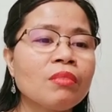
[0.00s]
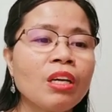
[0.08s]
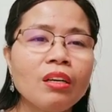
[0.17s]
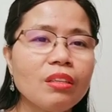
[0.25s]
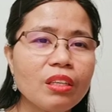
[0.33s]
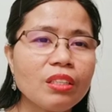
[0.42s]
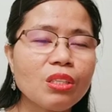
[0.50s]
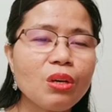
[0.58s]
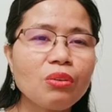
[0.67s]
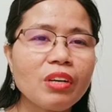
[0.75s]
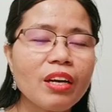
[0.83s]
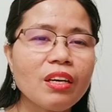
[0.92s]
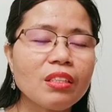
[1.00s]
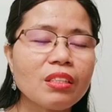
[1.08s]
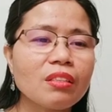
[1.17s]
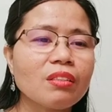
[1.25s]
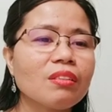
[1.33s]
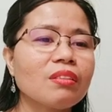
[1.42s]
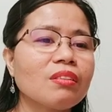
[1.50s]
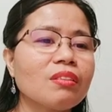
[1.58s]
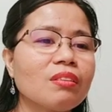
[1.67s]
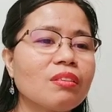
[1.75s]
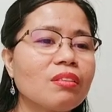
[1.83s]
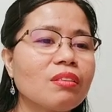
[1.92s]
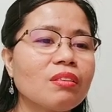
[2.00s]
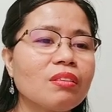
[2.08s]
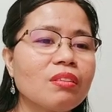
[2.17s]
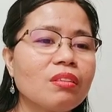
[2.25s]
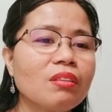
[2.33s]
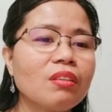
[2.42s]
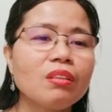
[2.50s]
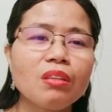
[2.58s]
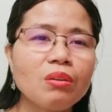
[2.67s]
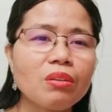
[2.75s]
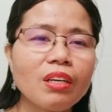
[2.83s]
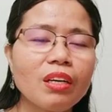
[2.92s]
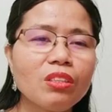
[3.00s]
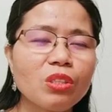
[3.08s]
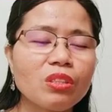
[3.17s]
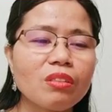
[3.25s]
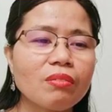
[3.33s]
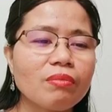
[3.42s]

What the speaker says: There is no race, no religion.